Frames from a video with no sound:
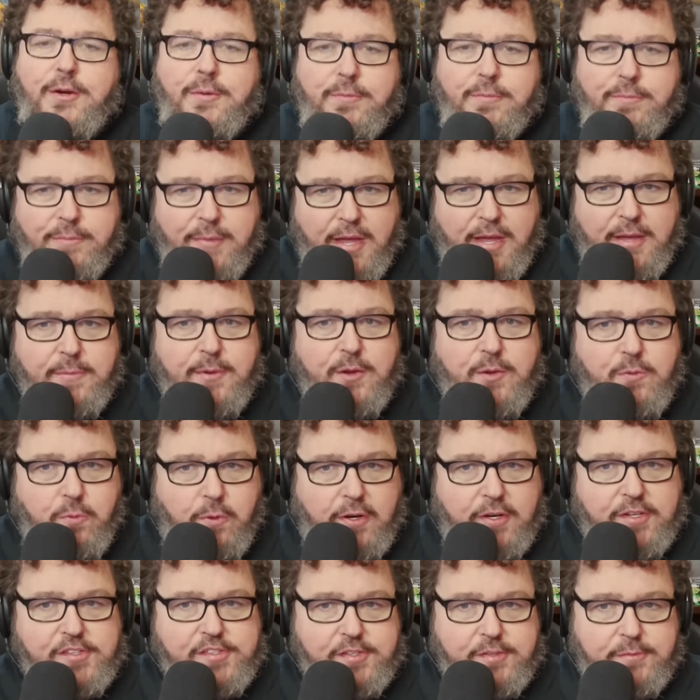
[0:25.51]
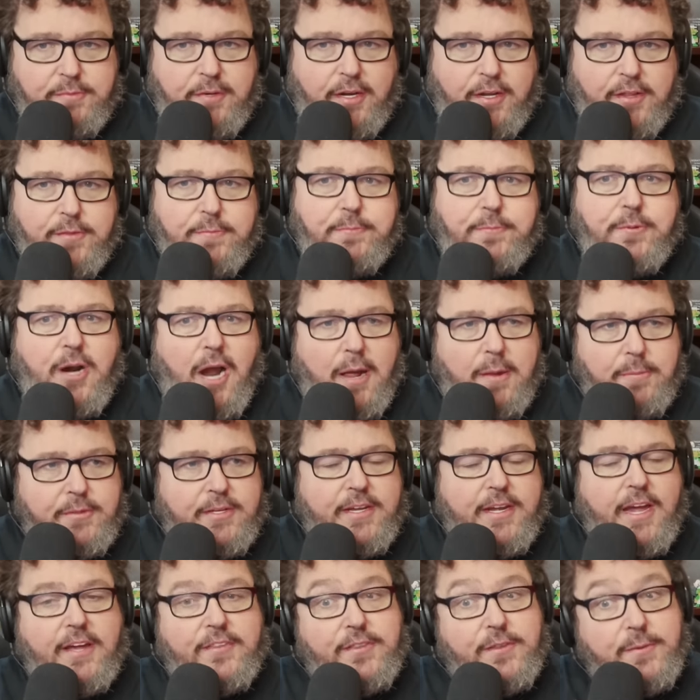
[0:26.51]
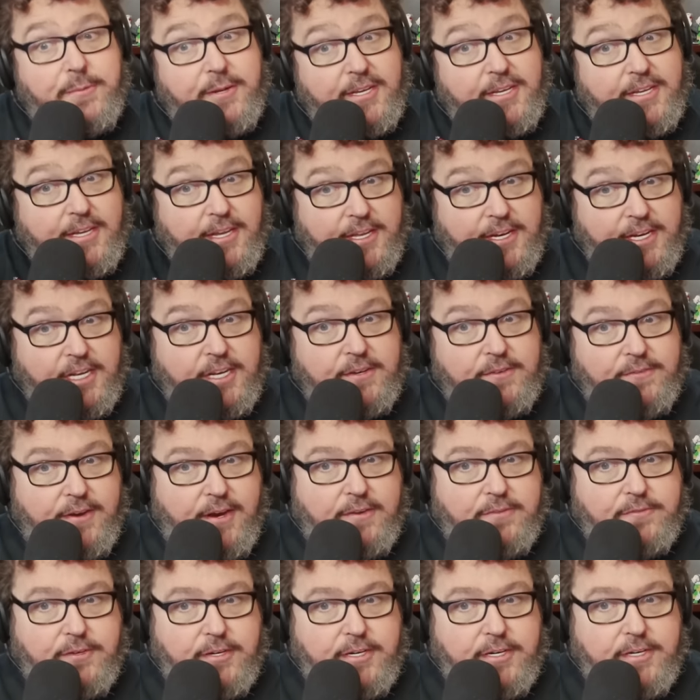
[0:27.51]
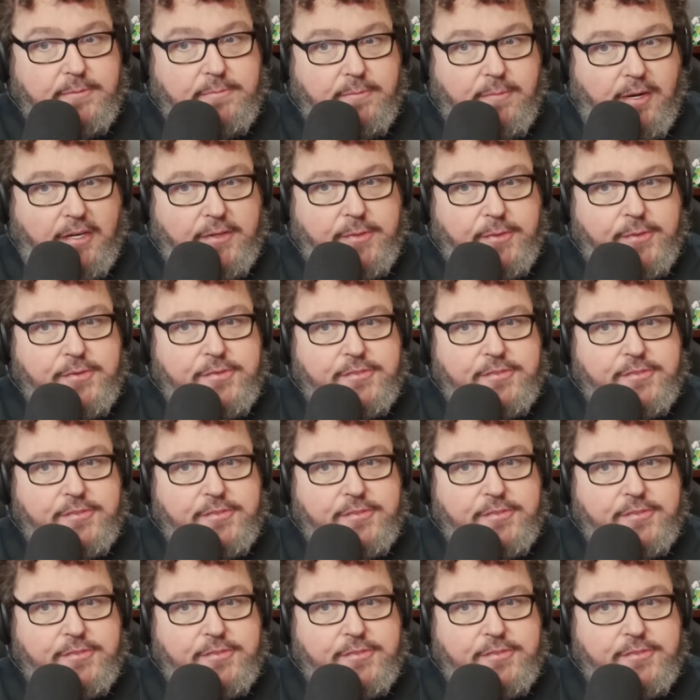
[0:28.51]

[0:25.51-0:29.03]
maybe once a month, probably at the beginning of every month.